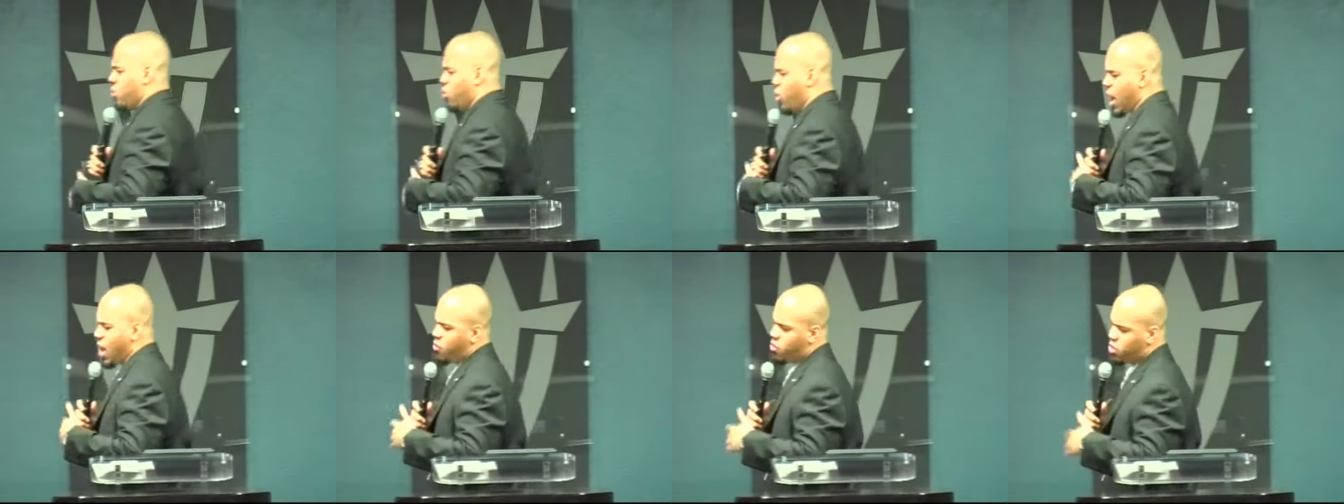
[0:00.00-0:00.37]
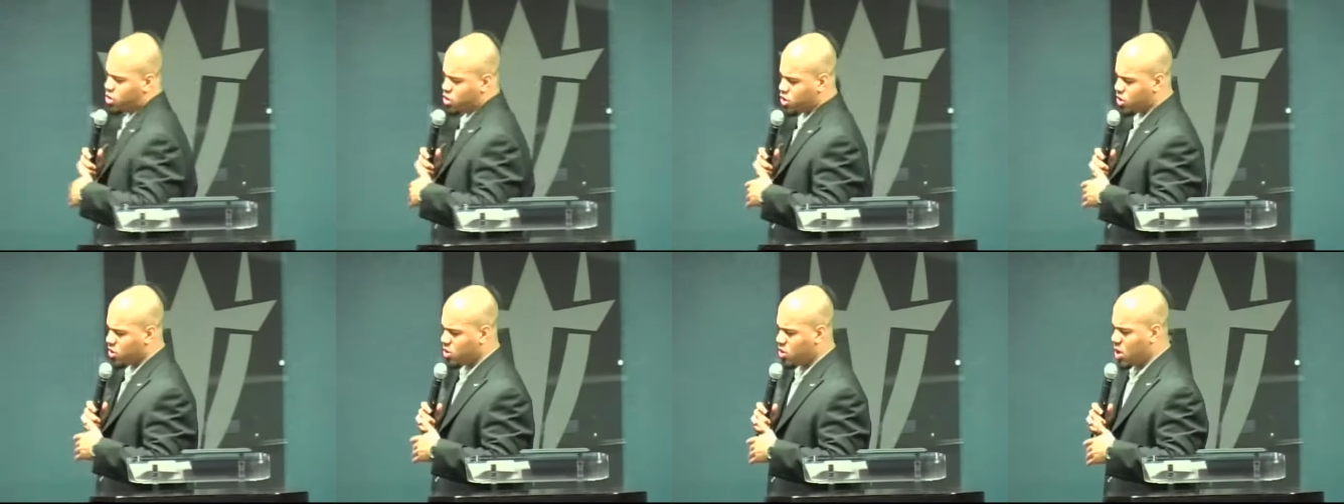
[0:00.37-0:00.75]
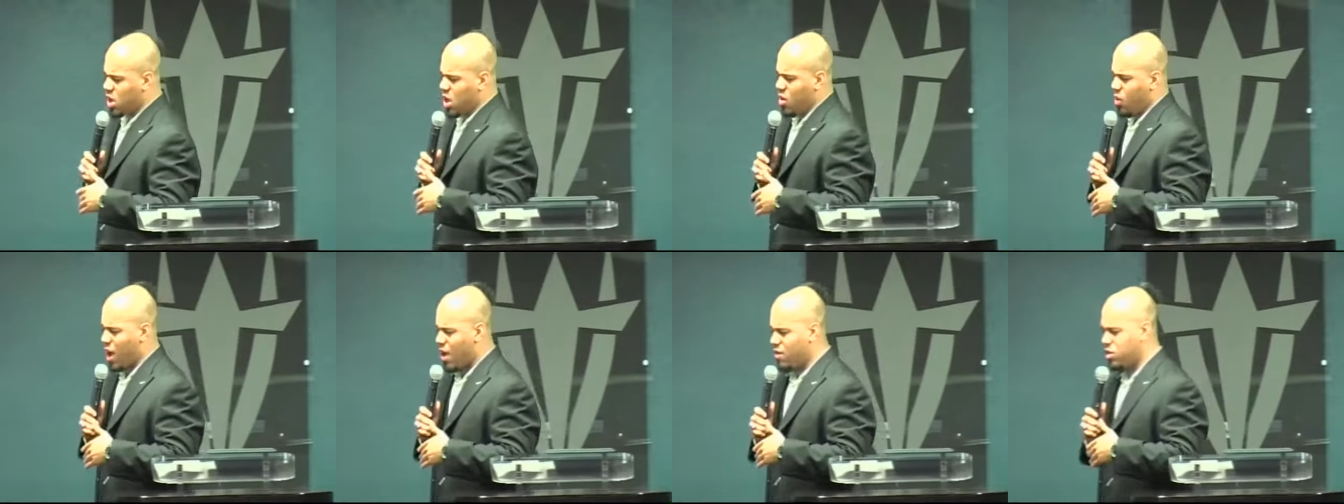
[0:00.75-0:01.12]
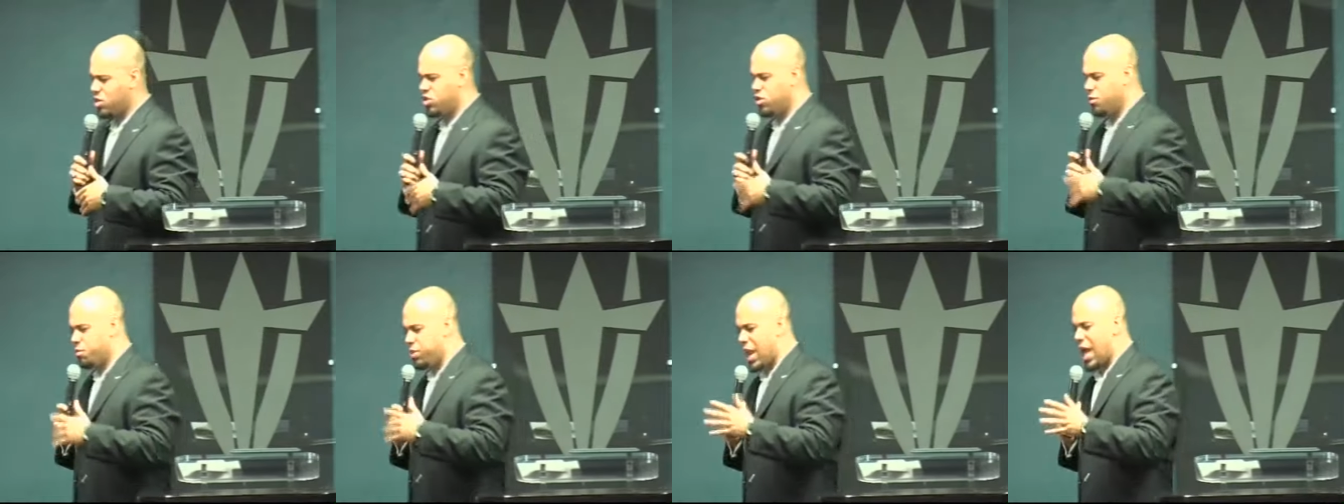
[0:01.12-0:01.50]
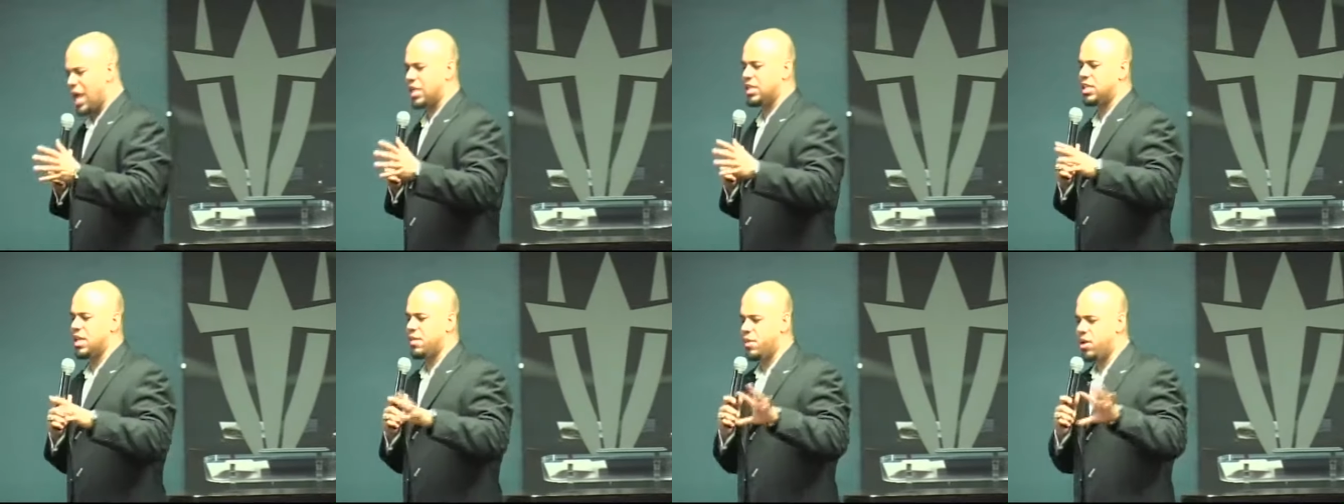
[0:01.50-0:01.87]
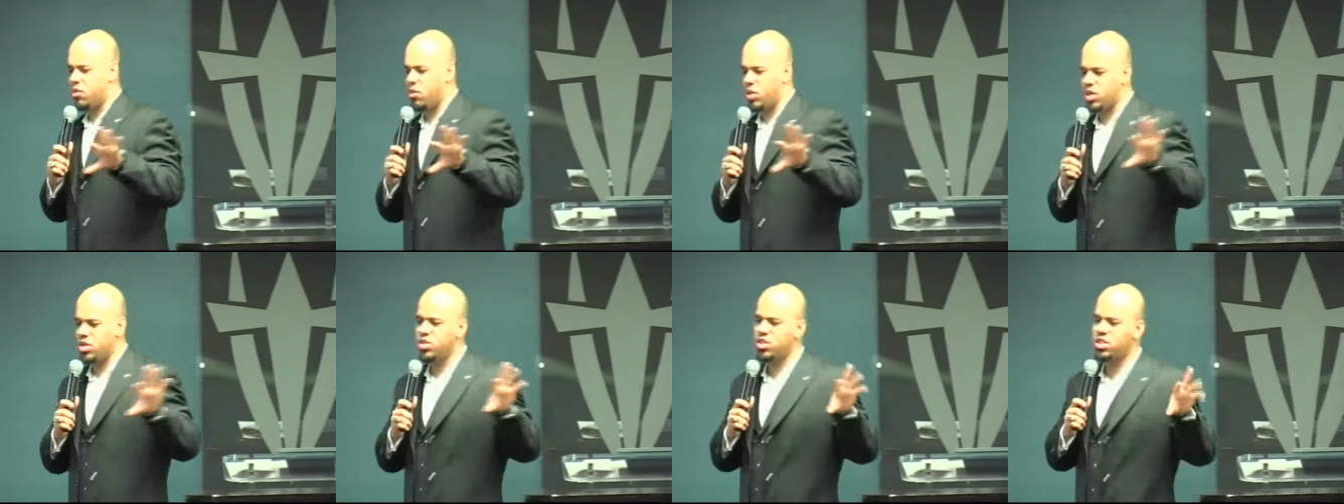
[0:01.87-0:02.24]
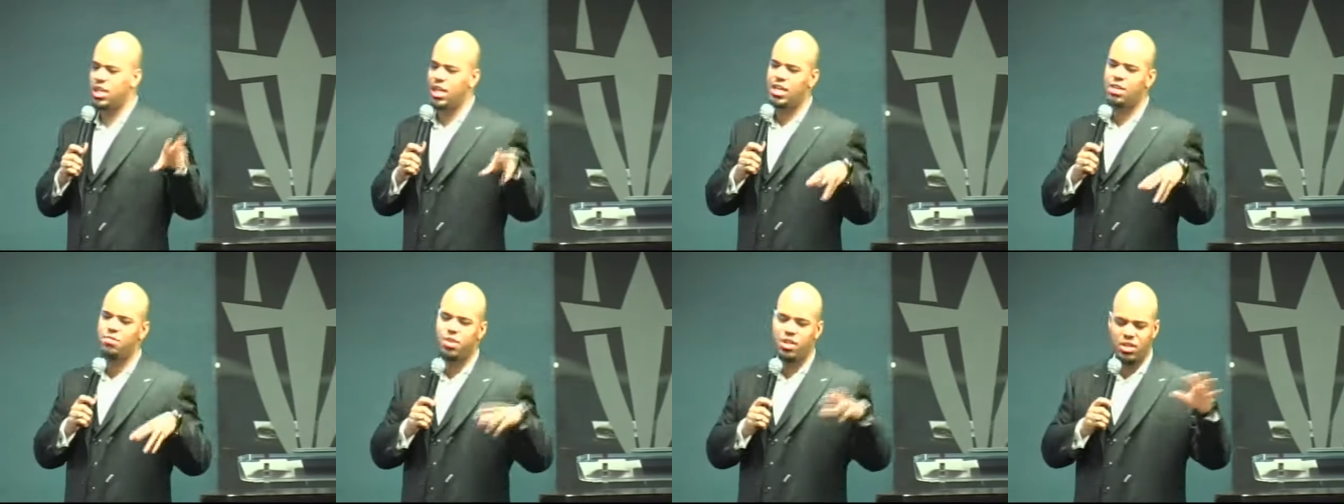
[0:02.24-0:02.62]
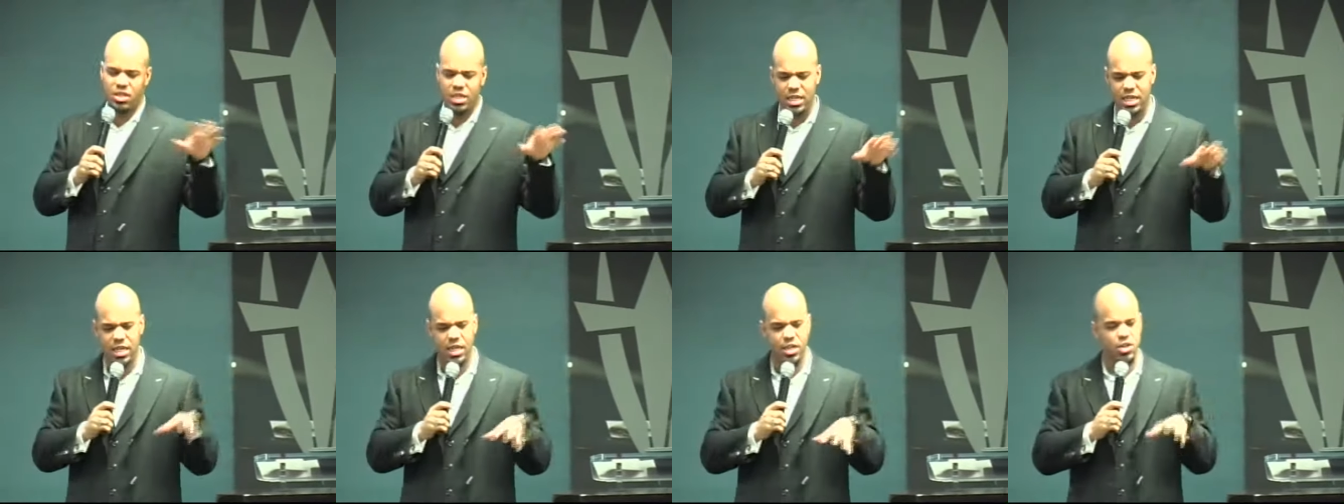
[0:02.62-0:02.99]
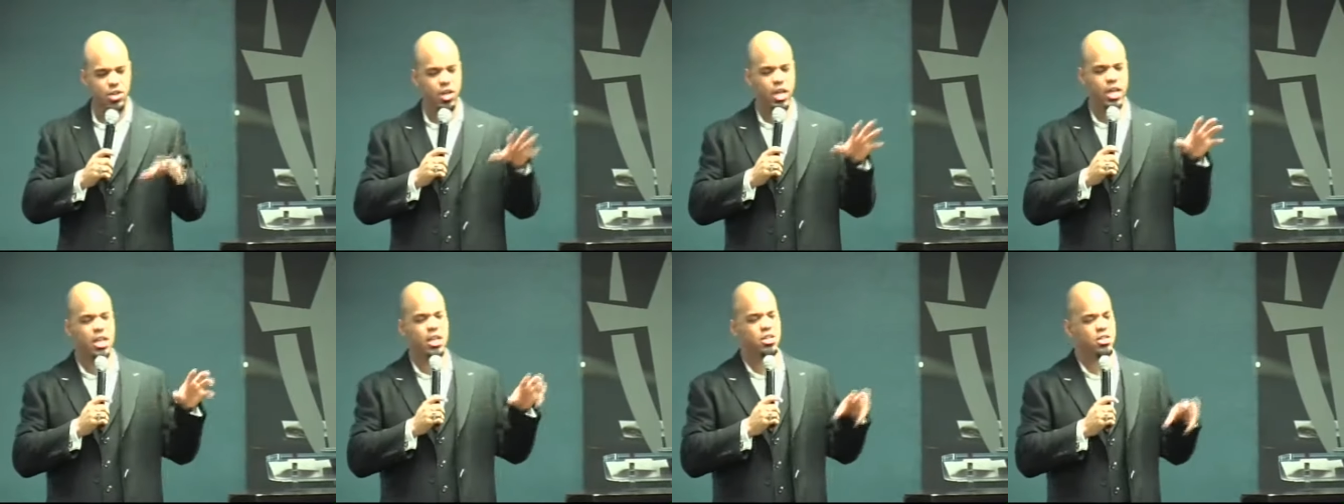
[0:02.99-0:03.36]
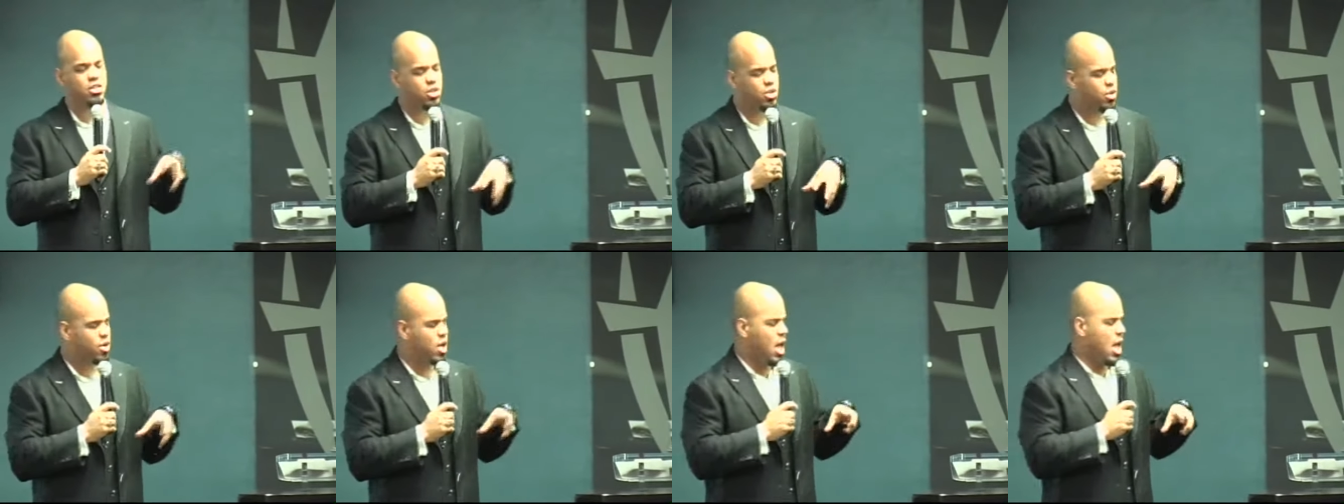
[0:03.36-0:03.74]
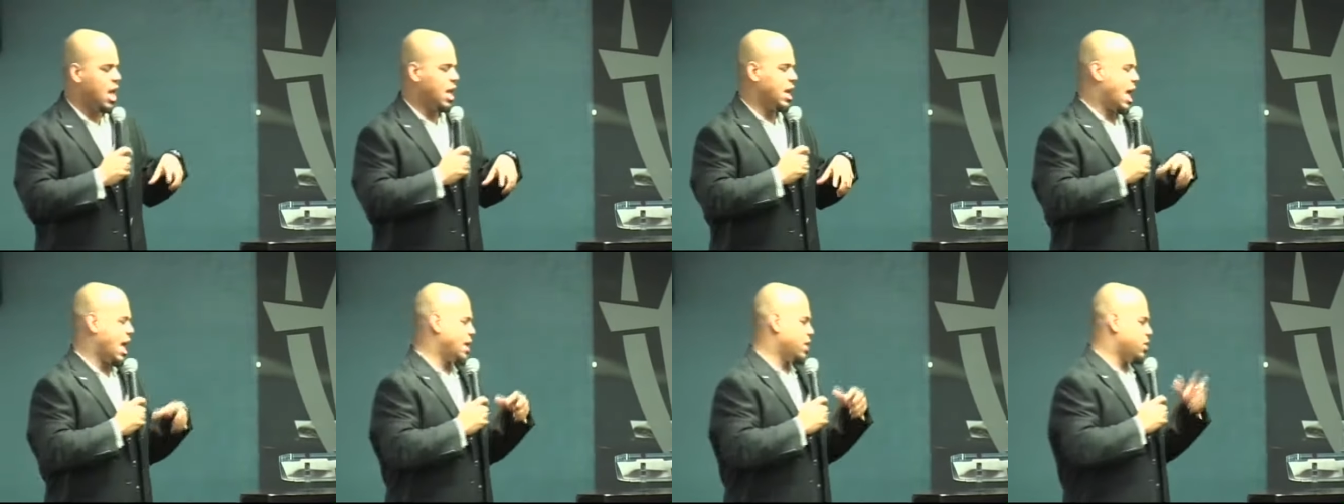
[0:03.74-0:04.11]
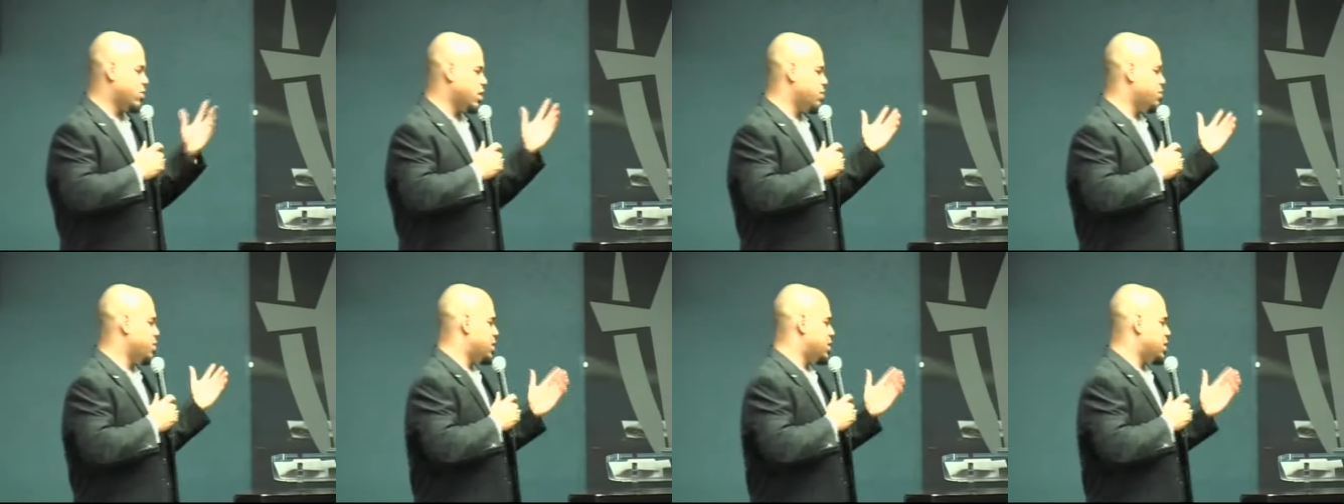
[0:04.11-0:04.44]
Why would you why would you block them? And when you study Bithynia, you get into a lot of Greek